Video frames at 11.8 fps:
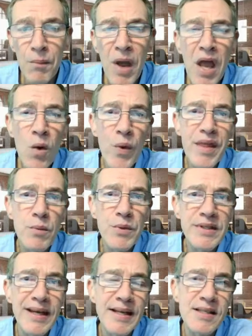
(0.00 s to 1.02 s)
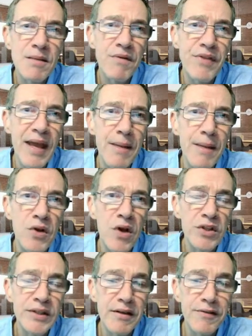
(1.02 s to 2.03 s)
where they would take some of the
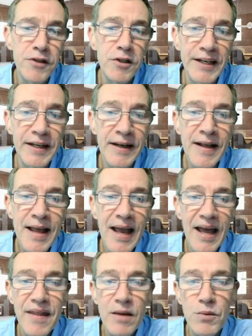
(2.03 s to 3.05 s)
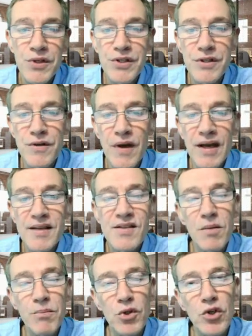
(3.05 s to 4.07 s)
amniotic fluid and they would do
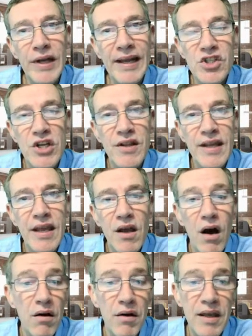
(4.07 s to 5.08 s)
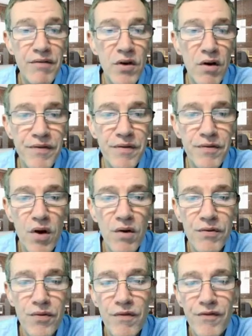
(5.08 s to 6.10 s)
some collection there, or even
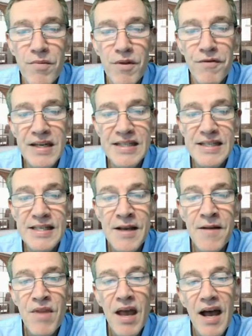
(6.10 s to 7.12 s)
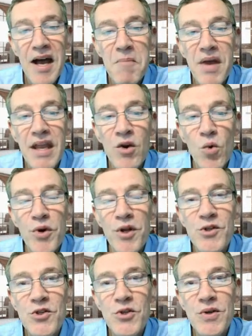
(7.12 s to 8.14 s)
from the fetus, in order
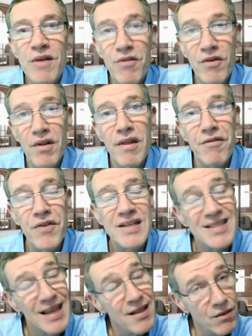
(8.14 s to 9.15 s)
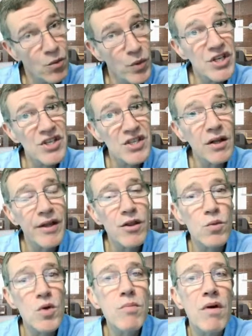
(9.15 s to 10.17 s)
to the fetus, which is still in
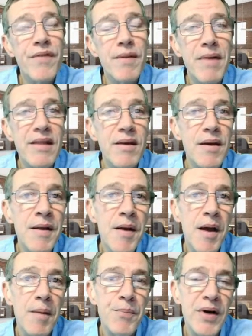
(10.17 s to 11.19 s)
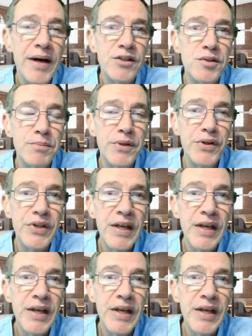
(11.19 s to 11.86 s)
the womb of the mother prior to birth,